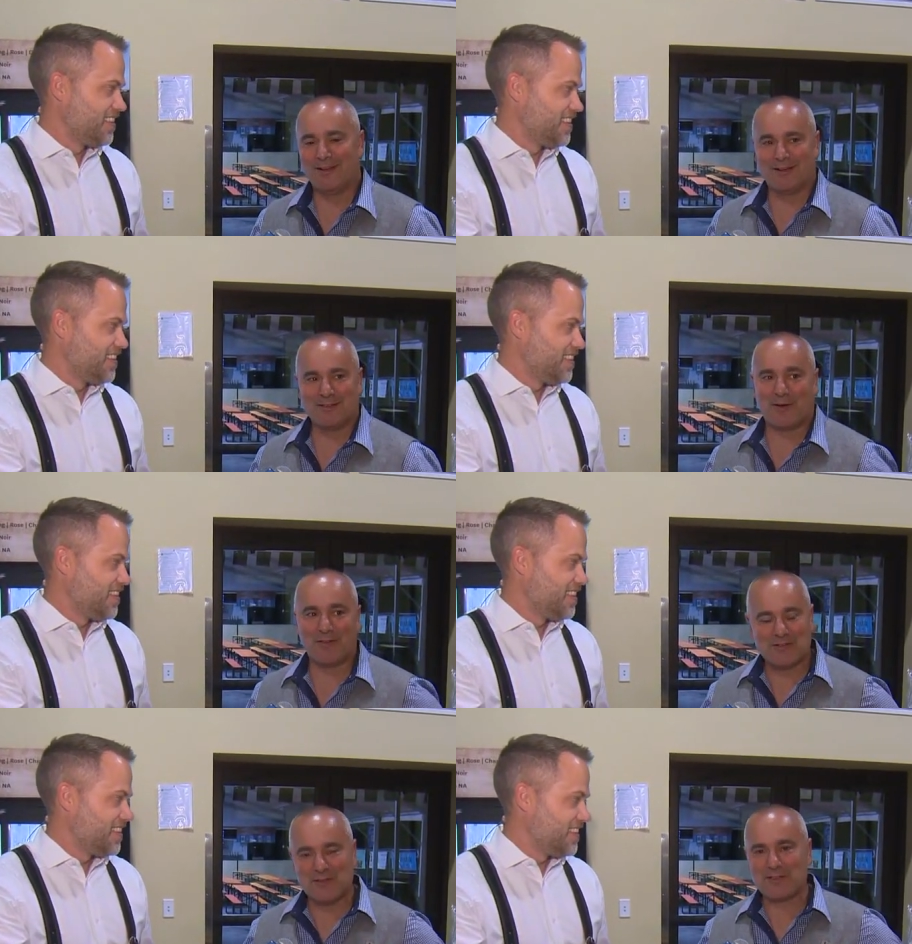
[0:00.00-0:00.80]
Speaker 1: Uh, it's a
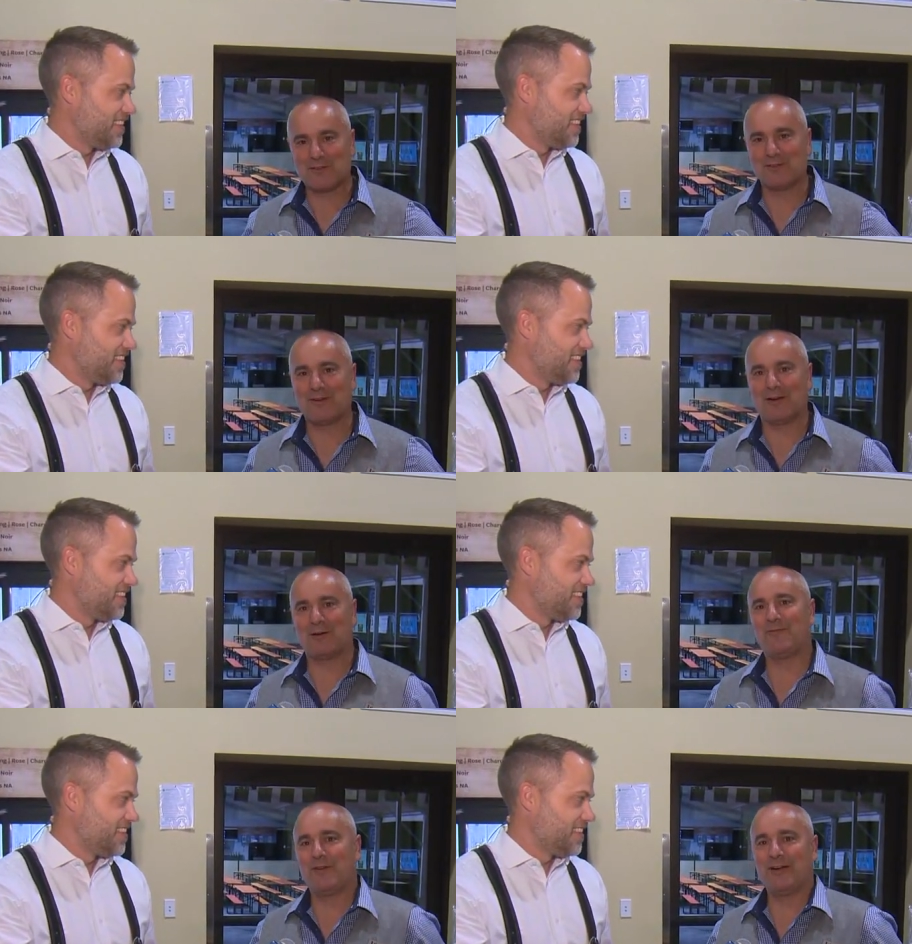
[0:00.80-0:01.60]
harvest festival
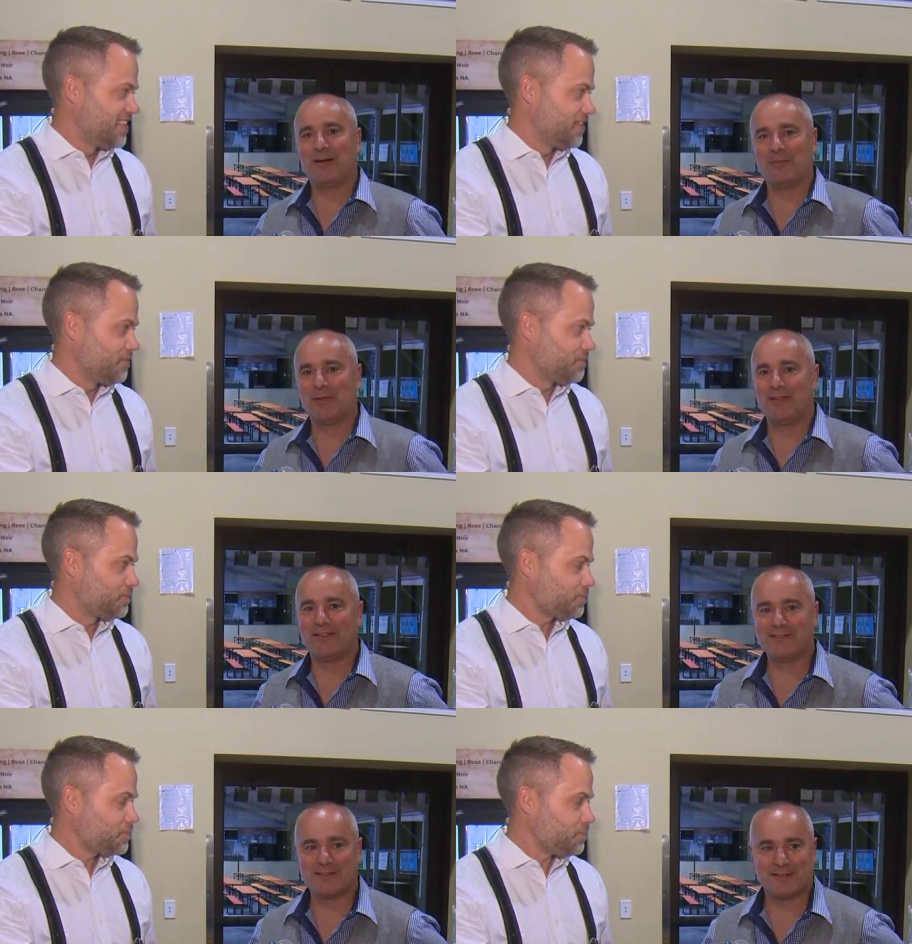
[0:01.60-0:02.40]
here, for here,
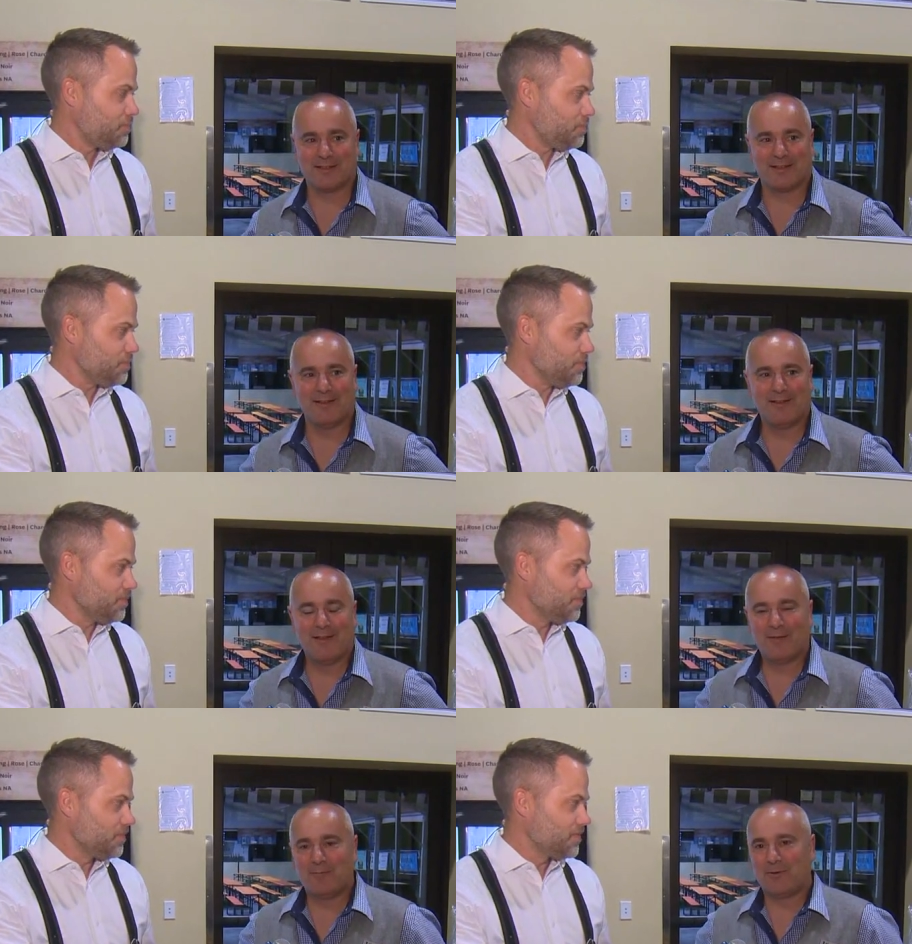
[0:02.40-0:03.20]
but this is a
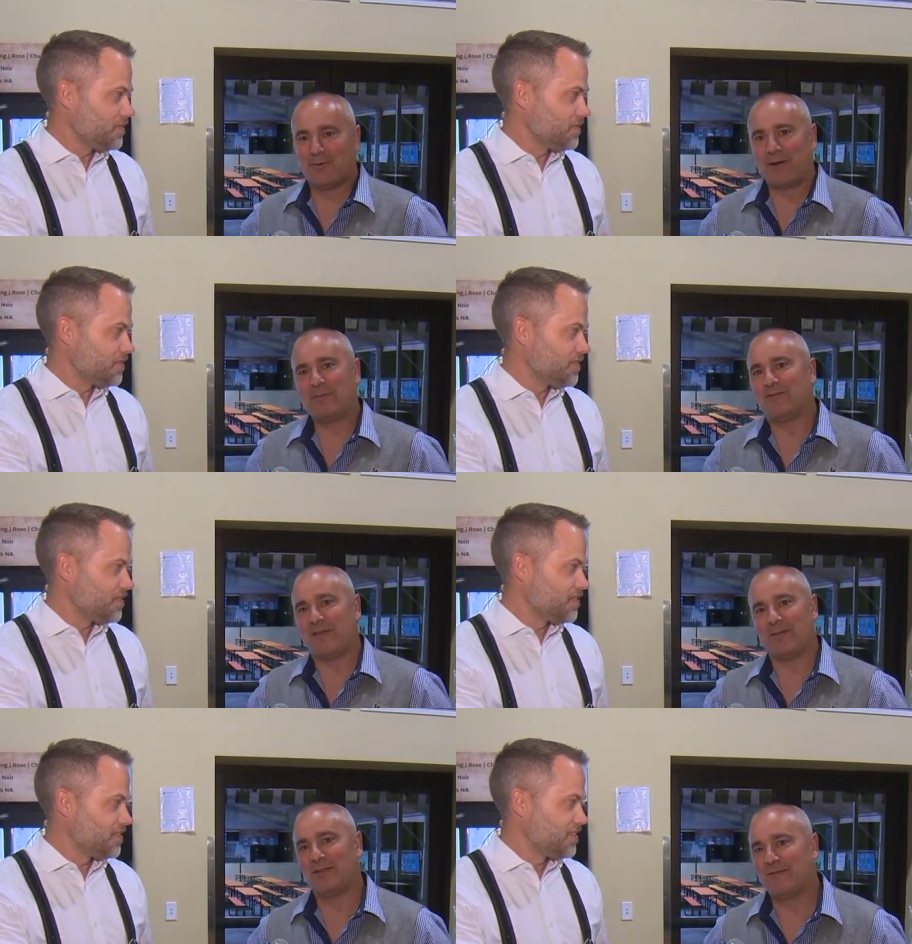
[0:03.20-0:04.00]
great
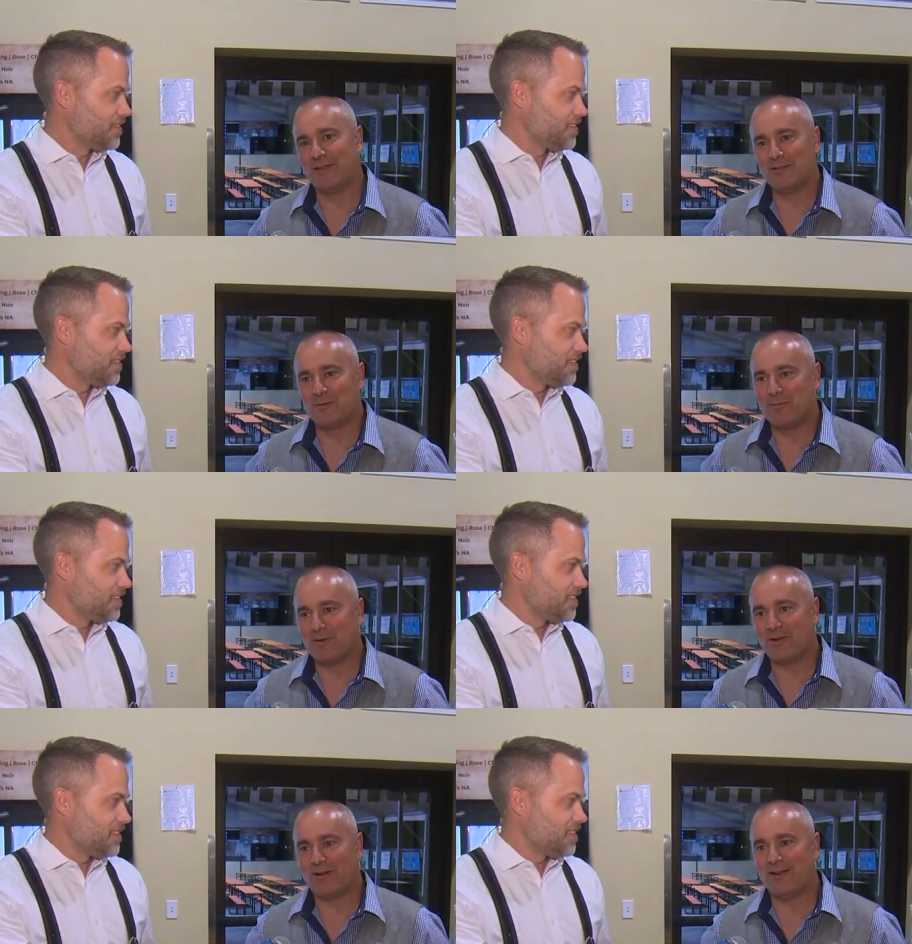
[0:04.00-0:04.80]
big family event that we
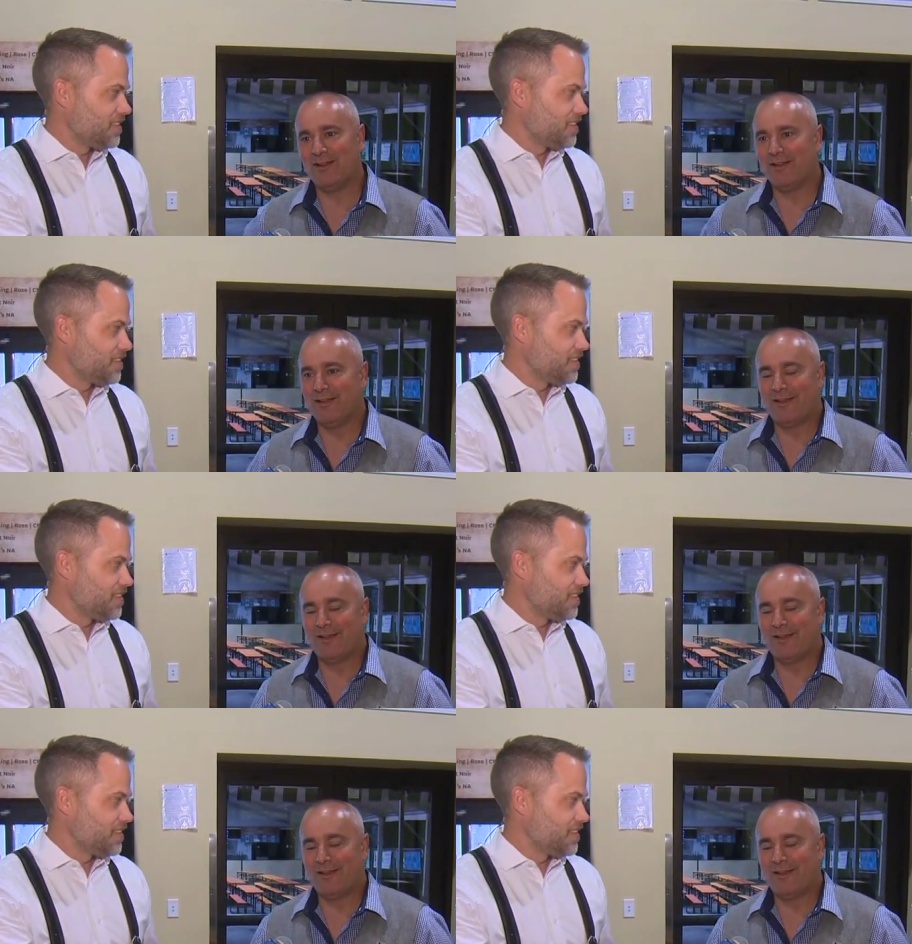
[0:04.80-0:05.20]
put on.